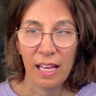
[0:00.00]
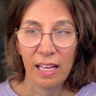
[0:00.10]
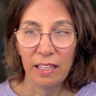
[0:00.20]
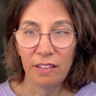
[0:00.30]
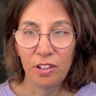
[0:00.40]

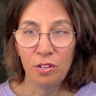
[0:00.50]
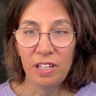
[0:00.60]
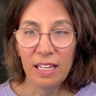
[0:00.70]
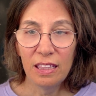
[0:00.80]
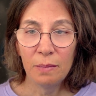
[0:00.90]
If you
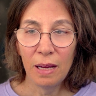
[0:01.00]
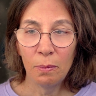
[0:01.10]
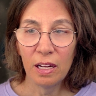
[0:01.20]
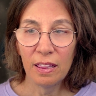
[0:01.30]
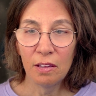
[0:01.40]
need the
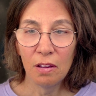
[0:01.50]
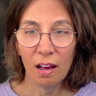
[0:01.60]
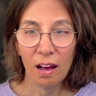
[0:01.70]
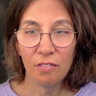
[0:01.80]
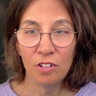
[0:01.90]
memory, then you
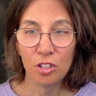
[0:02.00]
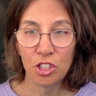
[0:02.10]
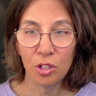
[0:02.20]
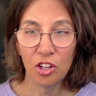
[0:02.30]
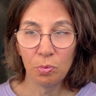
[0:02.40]
have no
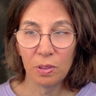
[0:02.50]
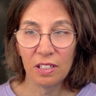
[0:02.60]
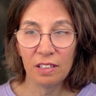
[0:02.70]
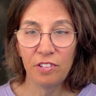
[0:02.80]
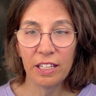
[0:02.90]
choice but to
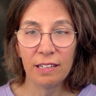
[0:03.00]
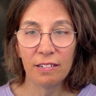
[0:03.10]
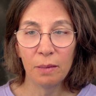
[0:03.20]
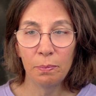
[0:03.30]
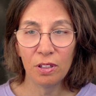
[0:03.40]
configure
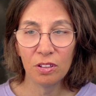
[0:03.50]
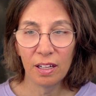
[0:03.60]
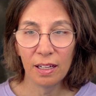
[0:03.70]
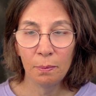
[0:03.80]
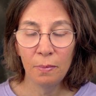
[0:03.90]
it at build
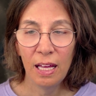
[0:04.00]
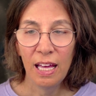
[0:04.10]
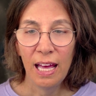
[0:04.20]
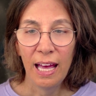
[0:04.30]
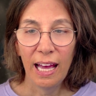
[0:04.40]
time.
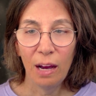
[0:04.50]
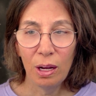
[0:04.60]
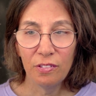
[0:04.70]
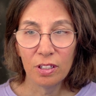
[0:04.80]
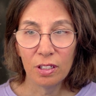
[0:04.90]

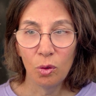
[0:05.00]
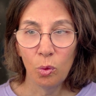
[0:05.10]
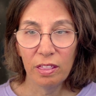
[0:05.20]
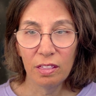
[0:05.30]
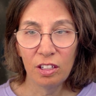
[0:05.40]
However,
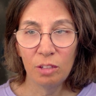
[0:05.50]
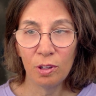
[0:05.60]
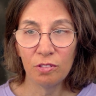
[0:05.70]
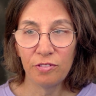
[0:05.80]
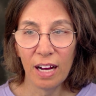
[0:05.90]
with
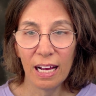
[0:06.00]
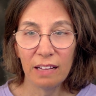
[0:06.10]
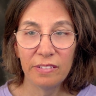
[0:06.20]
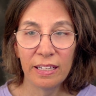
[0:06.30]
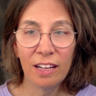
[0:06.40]
Thunderbolt
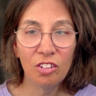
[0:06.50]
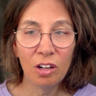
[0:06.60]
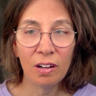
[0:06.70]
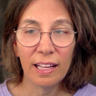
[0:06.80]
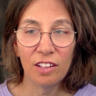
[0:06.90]
5, an
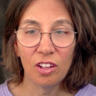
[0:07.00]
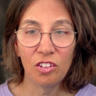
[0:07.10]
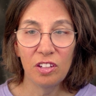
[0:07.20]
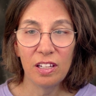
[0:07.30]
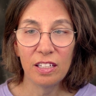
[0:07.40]
external
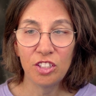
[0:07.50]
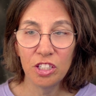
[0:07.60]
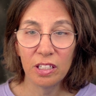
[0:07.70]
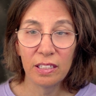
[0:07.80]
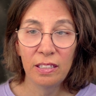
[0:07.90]
SSD
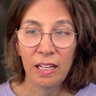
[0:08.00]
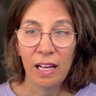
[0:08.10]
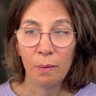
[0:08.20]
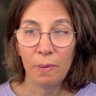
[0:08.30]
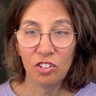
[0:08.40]
should,
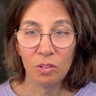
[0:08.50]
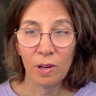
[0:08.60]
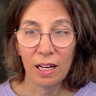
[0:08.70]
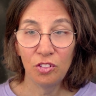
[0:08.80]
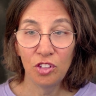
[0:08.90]
based on what
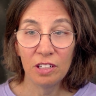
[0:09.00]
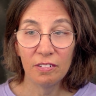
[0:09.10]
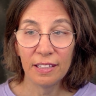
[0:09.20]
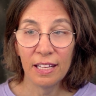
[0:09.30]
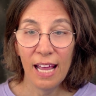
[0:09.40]
I've seen
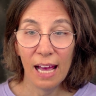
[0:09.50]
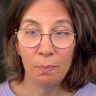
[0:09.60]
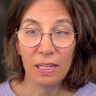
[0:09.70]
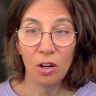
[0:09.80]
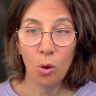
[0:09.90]
around the net,
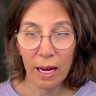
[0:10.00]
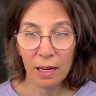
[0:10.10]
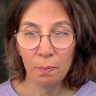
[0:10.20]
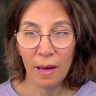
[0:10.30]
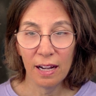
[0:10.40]
be quite
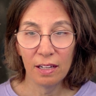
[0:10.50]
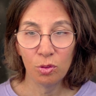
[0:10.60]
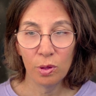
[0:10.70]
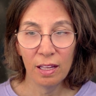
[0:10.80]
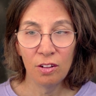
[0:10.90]
competitive
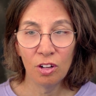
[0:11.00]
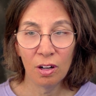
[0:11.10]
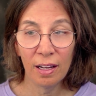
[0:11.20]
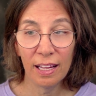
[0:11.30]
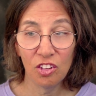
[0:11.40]
with
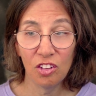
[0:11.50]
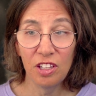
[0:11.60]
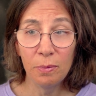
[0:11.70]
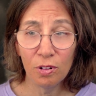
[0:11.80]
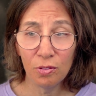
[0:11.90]
internal
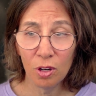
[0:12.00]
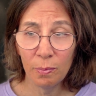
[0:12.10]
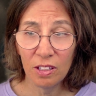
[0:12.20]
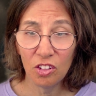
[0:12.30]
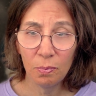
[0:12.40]
SSD
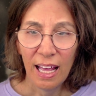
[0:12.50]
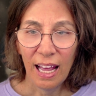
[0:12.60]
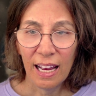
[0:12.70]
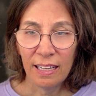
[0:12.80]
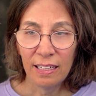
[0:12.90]
performance.
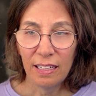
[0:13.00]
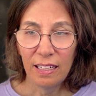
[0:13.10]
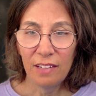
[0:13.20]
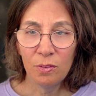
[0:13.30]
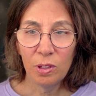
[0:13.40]
And
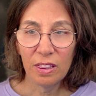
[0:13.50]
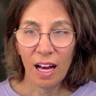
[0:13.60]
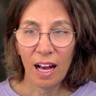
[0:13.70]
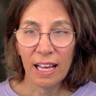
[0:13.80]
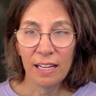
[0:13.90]
even with the
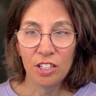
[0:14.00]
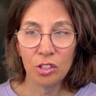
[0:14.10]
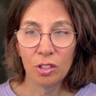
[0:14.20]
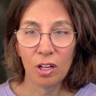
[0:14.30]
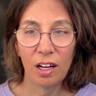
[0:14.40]
high
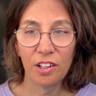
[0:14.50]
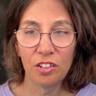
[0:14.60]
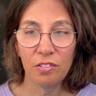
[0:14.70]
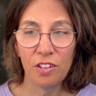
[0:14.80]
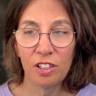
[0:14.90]
initial cost
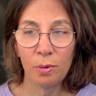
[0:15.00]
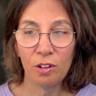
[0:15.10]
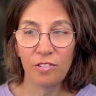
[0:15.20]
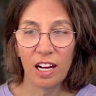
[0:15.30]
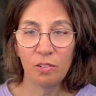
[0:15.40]
of Thunderbolt
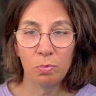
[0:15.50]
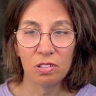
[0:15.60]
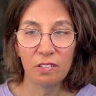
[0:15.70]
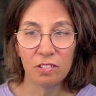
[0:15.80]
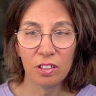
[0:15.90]
5
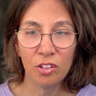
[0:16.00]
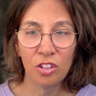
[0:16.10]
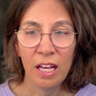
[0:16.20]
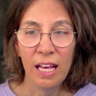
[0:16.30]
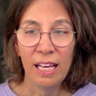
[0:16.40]
peripherals,
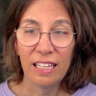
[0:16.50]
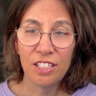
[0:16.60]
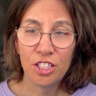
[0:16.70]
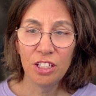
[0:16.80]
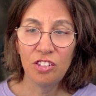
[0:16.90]
it
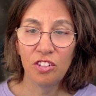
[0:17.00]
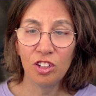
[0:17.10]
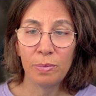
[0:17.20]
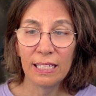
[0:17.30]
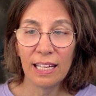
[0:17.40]
should still
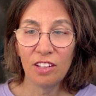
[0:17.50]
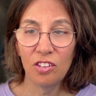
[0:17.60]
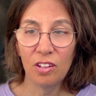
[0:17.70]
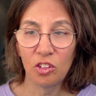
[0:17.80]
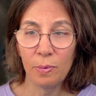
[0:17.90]
be less
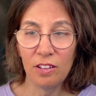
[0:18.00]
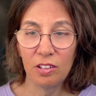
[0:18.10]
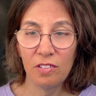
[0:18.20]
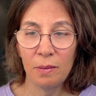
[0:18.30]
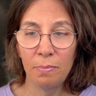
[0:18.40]

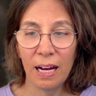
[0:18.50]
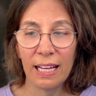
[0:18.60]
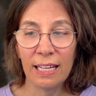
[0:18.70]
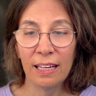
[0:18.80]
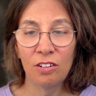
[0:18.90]
expensive than
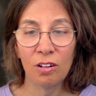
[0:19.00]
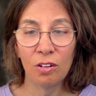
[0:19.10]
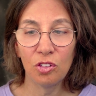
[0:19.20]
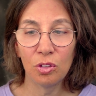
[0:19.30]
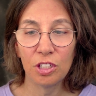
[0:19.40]
buying internal
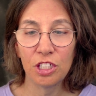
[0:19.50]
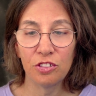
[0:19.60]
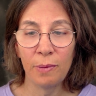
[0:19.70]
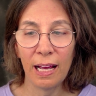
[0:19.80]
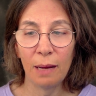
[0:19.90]
storage
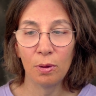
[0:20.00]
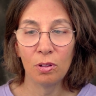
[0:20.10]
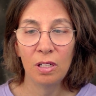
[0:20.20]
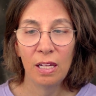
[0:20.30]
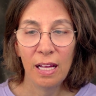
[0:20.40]
from
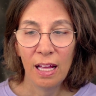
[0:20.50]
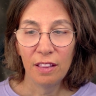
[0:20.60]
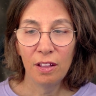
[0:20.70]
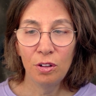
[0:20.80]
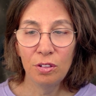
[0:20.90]
Apple,
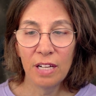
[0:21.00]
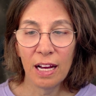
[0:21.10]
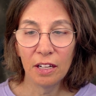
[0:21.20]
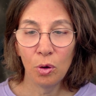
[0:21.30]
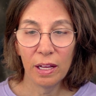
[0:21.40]
though
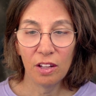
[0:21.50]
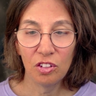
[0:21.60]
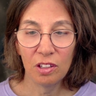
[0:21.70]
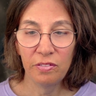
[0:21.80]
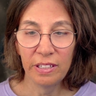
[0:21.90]
not quite as
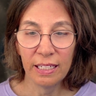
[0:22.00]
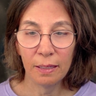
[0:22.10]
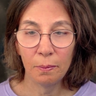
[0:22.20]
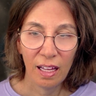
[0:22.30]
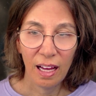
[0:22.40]
convenient.
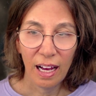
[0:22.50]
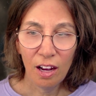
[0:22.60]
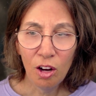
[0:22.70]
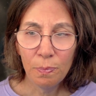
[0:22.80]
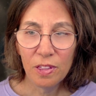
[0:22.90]
I
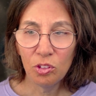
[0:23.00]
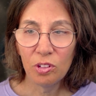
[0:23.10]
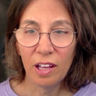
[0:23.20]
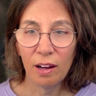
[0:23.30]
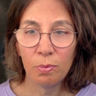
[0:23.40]
hope this was
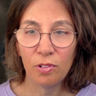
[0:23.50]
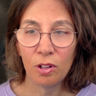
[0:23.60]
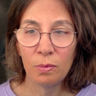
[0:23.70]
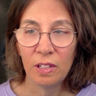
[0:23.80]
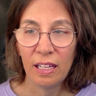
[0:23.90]

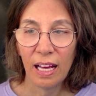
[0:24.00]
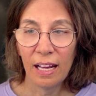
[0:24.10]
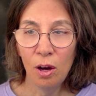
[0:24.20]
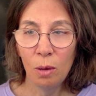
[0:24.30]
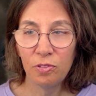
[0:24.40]
helpful, and
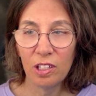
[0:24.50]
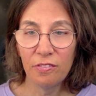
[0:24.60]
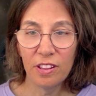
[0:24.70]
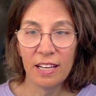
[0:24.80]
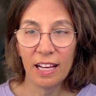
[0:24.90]
hopefully
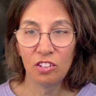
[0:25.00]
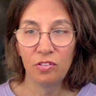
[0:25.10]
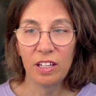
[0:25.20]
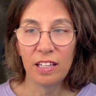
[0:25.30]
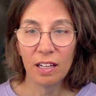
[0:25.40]
for the next
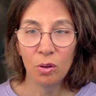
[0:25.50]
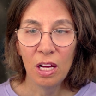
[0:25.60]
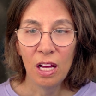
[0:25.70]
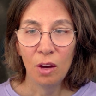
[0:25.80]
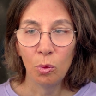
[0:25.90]
video,
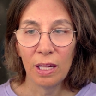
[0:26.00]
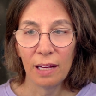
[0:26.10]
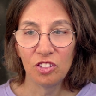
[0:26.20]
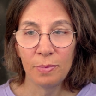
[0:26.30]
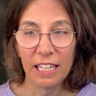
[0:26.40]
we'll have
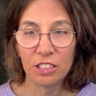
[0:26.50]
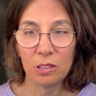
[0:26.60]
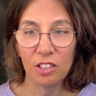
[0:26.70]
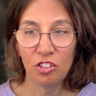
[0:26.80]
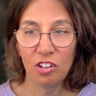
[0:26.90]
some actual
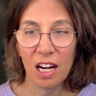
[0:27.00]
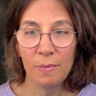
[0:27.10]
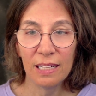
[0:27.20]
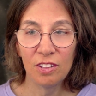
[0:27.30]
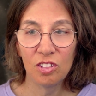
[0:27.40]

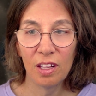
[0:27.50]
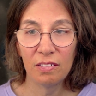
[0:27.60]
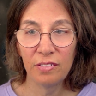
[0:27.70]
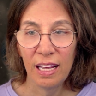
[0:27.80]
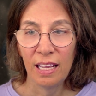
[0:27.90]
astronomy instead
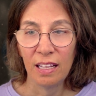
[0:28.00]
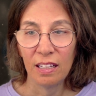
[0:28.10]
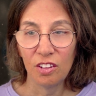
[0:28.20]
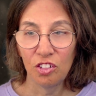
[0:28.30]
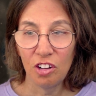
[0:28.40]
of
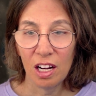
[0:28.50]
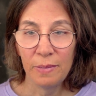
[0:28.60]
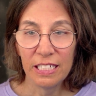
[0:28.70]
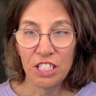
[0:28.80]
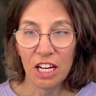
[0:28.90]

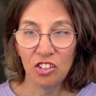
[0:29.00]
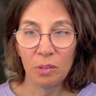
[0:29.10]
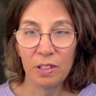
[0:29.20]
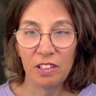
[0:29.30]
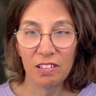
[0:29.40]
astronomy-adjacent
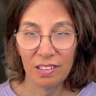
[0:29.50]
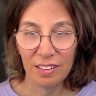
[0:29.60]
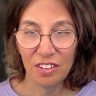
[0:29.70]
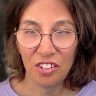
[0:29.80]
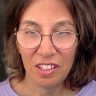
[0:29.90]
material to
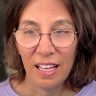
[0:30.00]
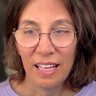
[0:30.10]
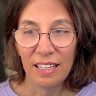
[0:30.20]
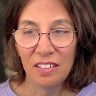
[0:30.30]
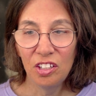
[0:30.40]
see.
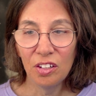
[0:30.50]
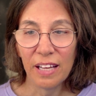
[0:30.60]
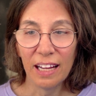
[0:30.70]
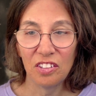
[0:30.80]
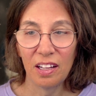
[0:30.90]
Until
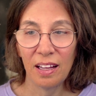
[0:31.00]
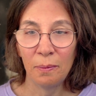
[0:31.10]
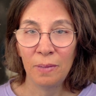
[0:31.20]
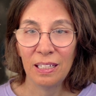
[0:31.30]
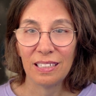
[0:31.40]
next time,
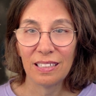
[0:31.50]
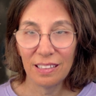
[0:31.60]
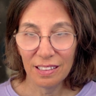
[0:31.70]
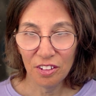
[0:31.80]
clear